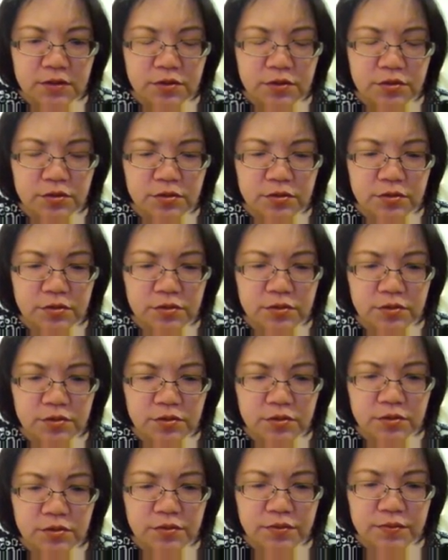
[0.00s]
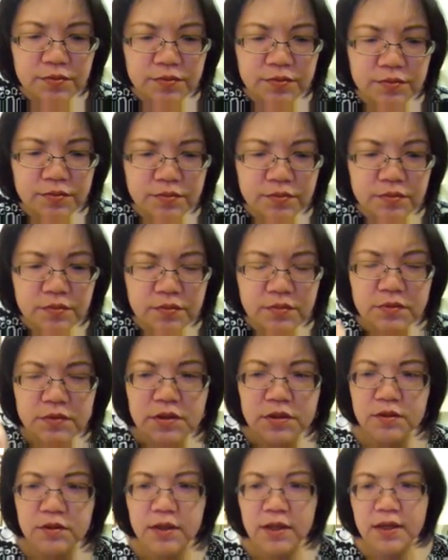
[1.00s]
D2.
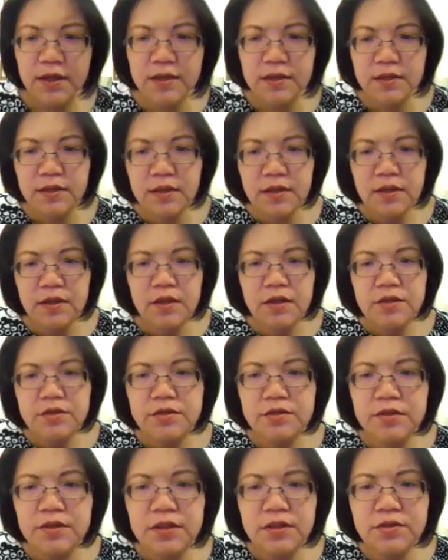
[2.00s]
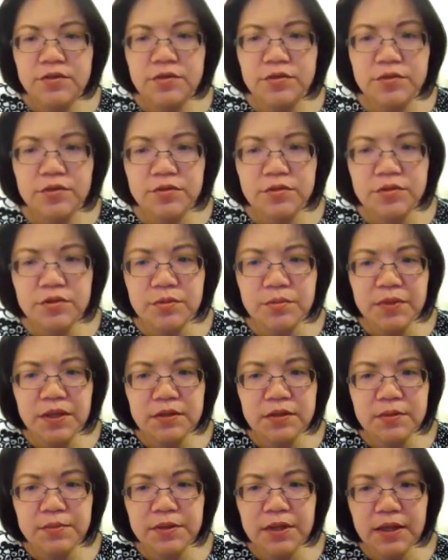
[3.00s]
Okay. So these two, you
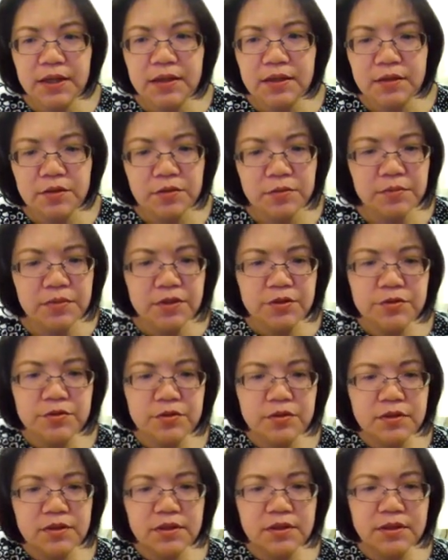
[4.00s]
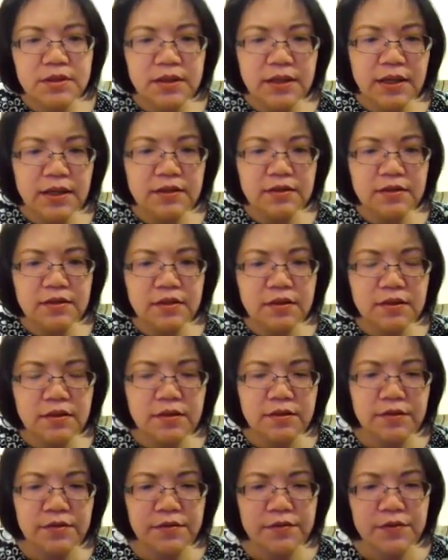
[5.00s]
multiply, you measure the length
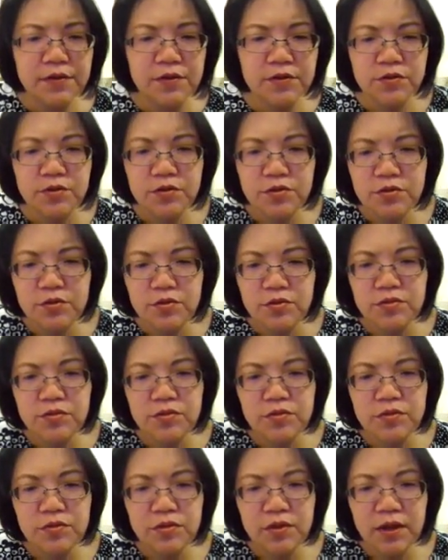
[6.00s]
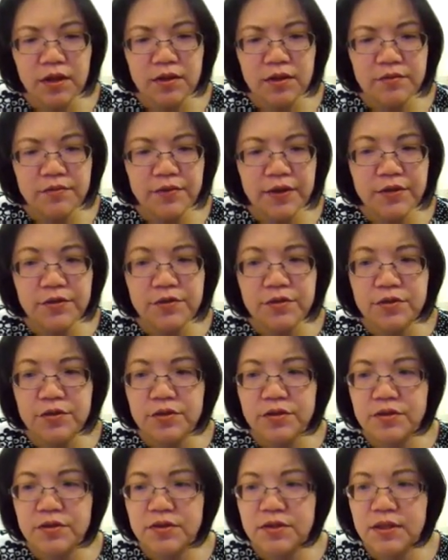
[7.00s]
of the two
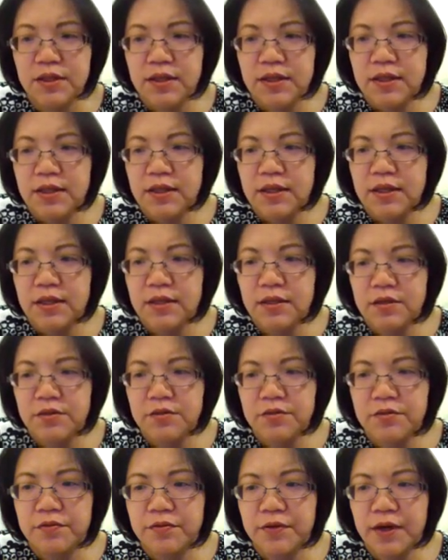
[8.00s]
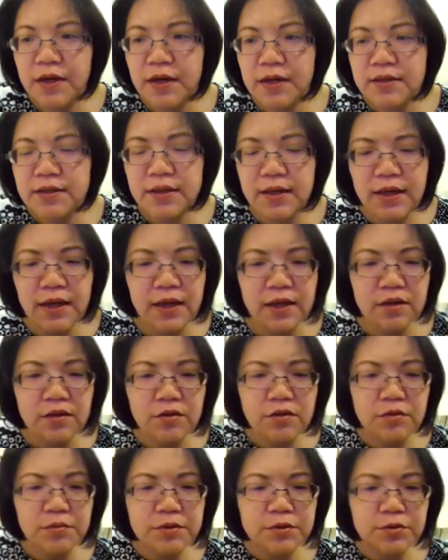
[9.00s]
vectors, and then you find the
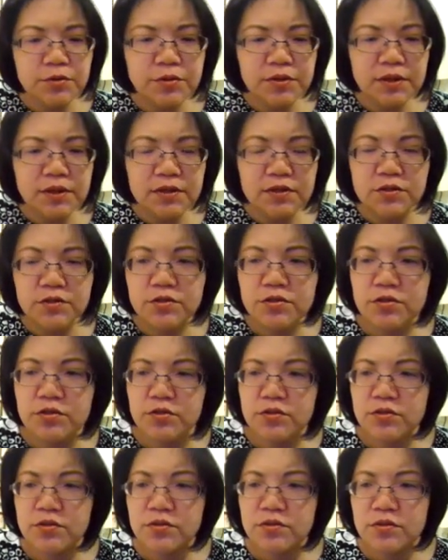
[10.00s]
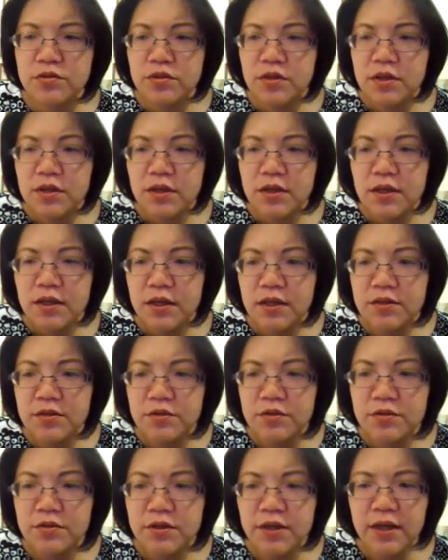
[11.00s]
angle between the two,
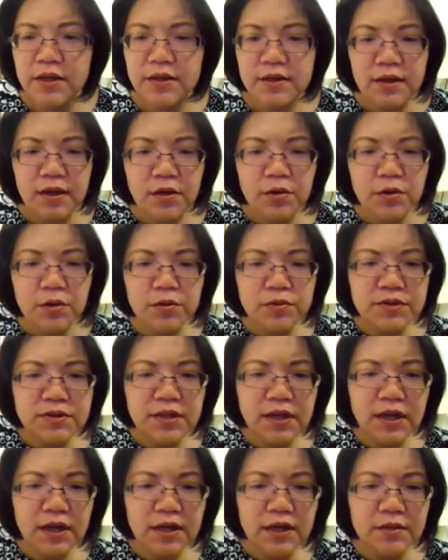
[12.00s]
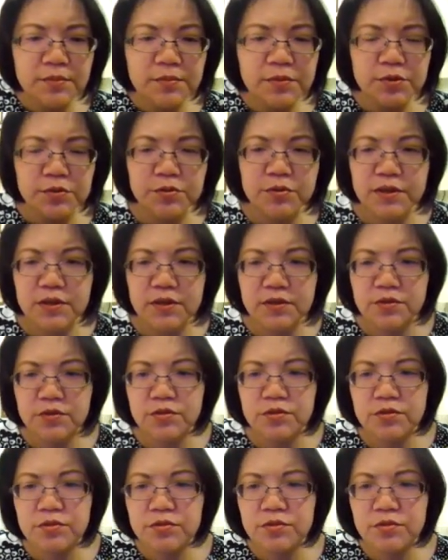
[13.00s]
and you get the cosine between the
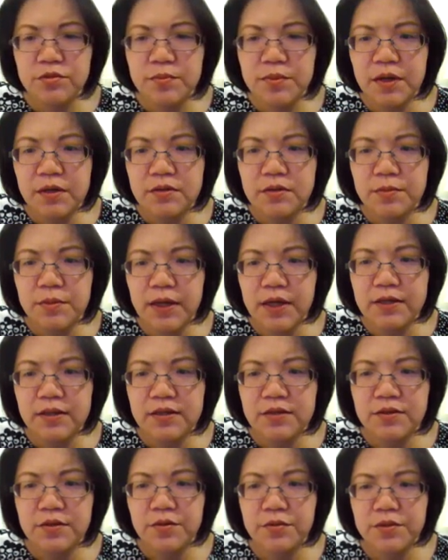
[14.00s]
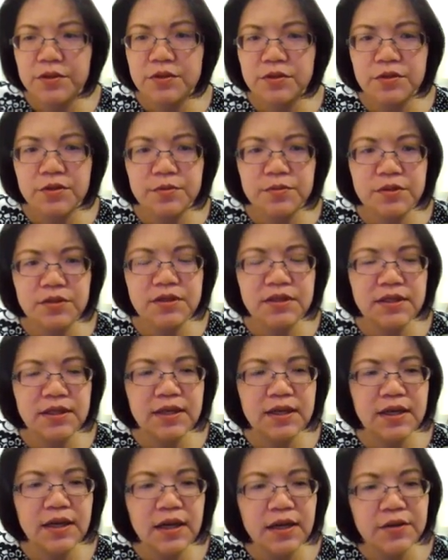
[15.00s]
two. You multiply these three terms
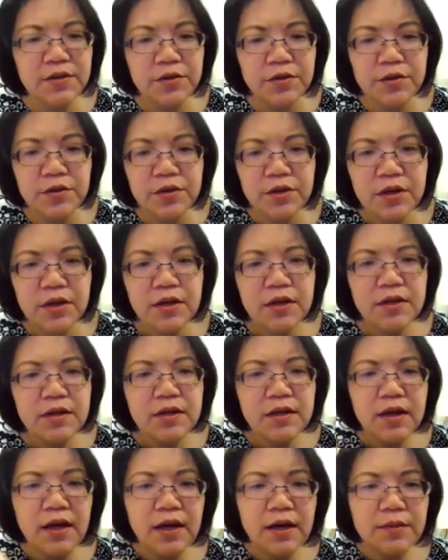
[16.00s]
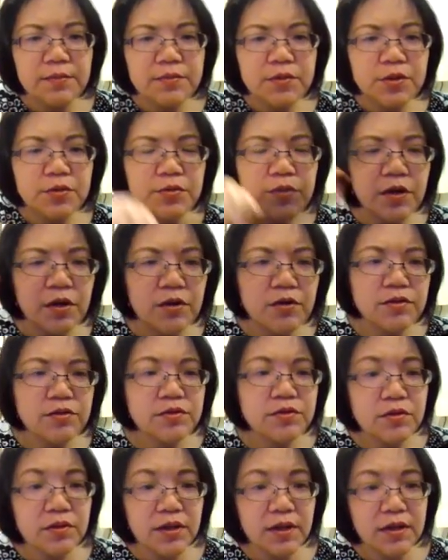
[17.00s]
together. You will
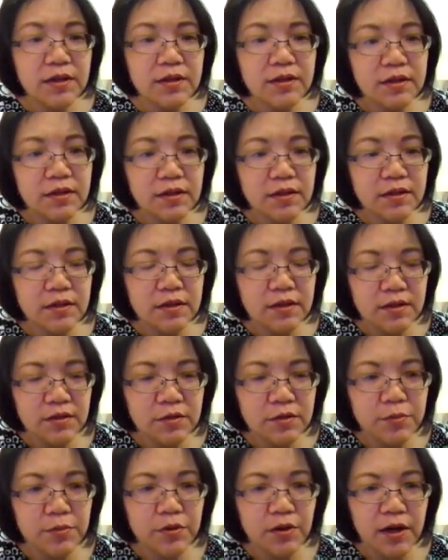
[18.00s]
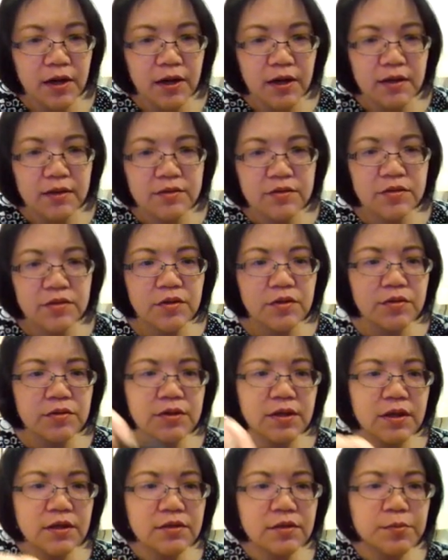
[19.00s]
also get the inner product.
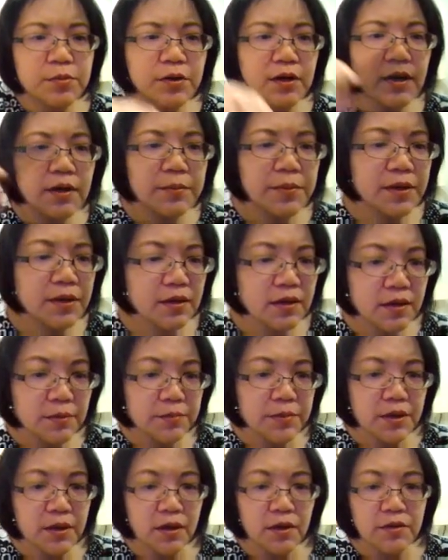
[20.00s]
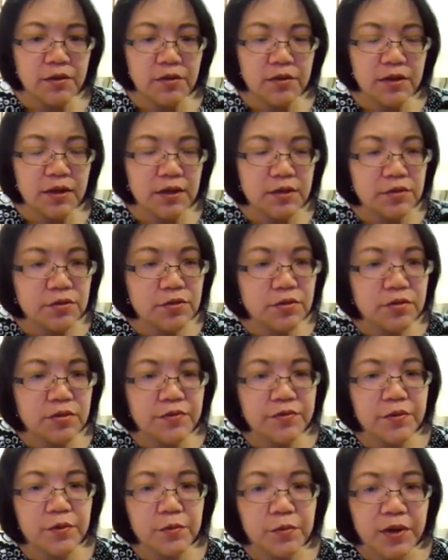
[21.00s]
So the inner product can be calculated in two
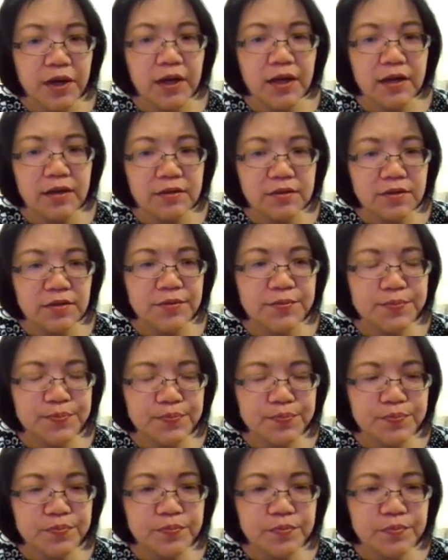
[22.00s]
different ways.